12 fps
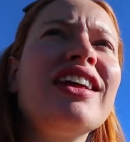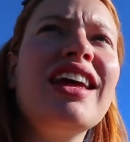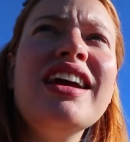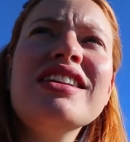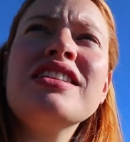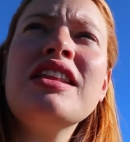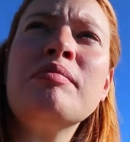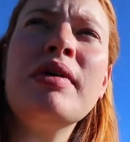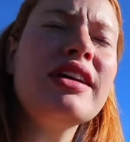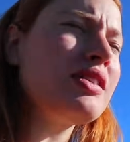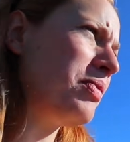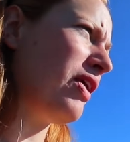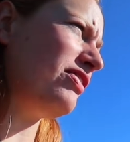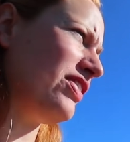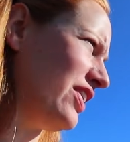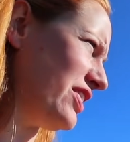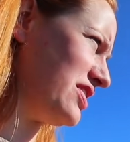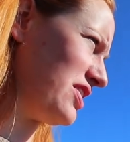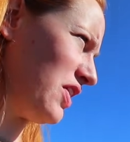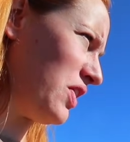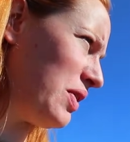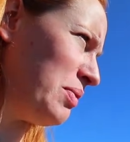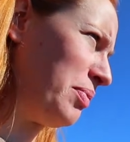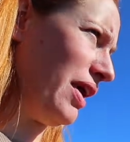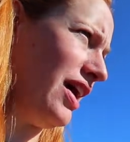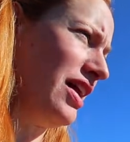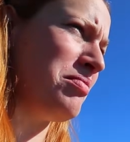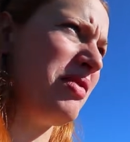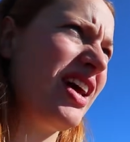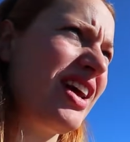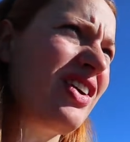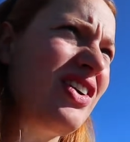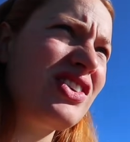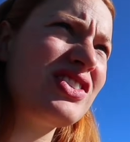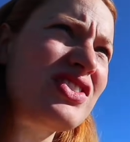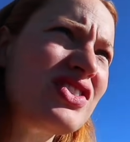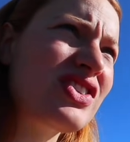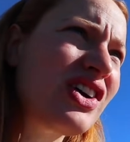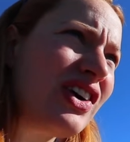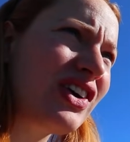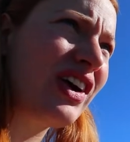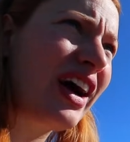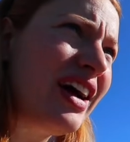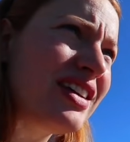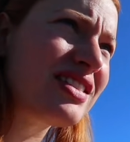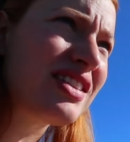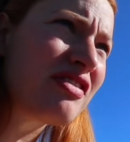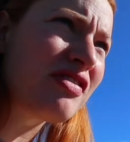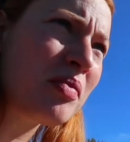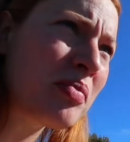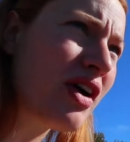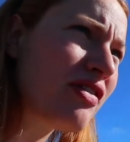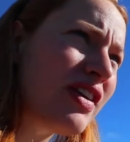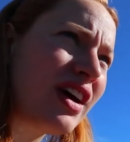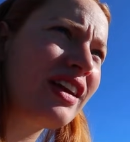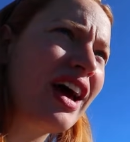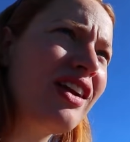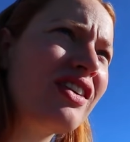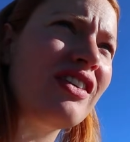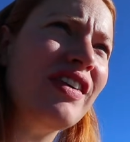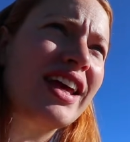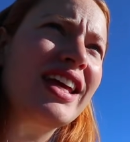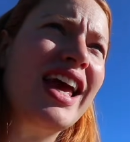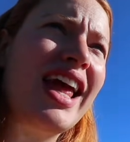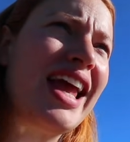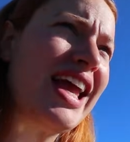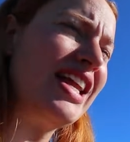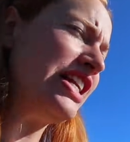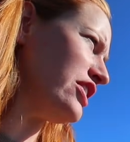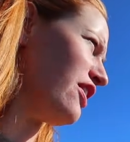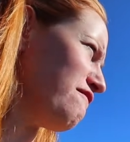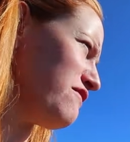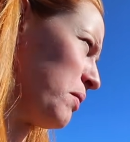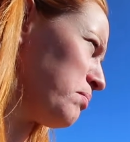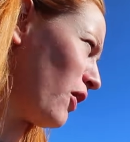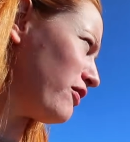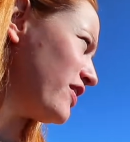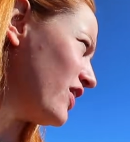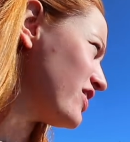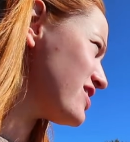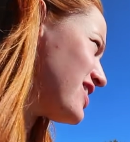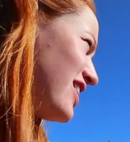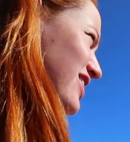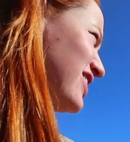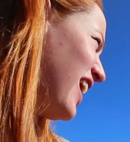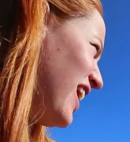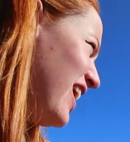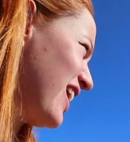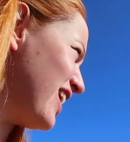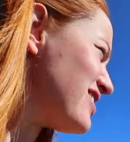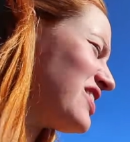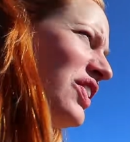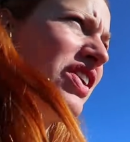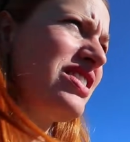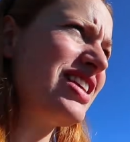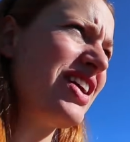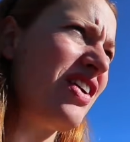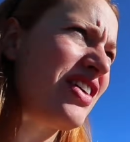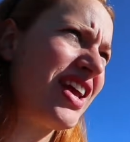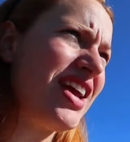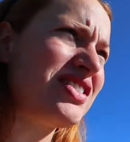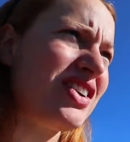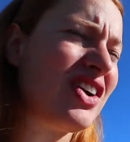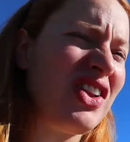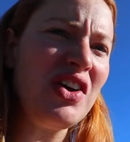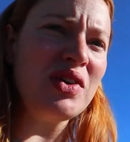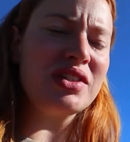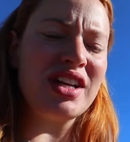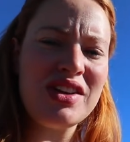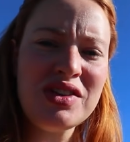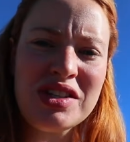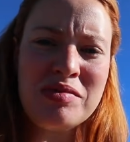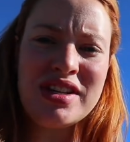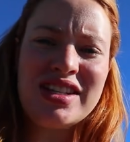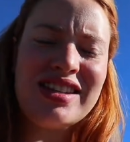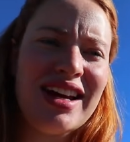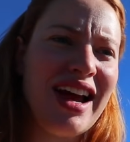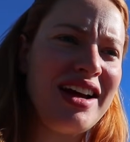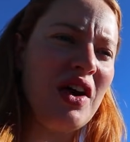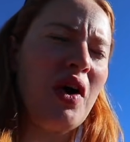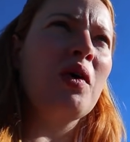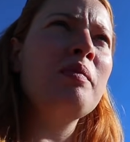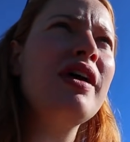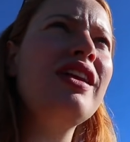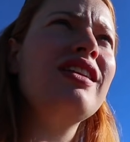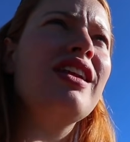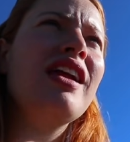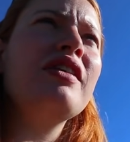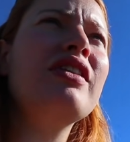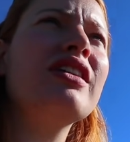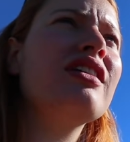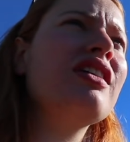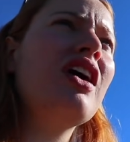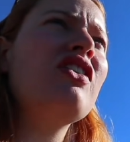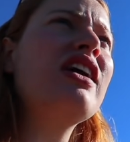gate to the baseball field is open, but I can also show you guys the football field. I don't know if I can get into the football field is the thing. It looks like all the gates are closed. It used to be just like kind of open and anyone could go